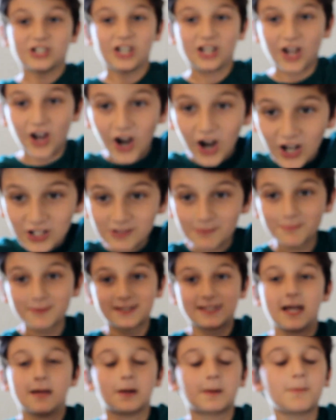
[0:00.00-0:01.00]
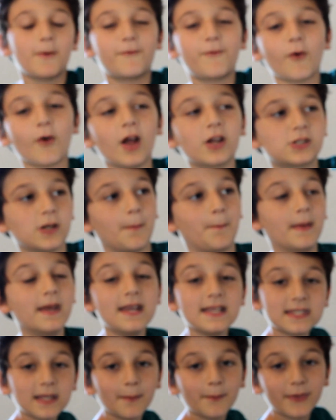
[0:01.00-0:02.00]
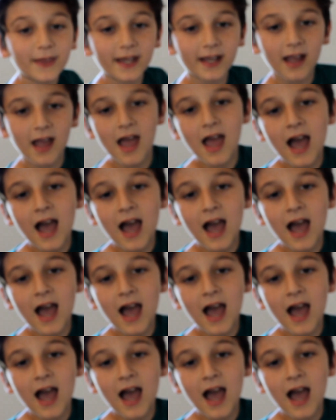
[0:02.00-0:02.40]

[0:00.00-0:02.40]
like 100%, like before I jump into something.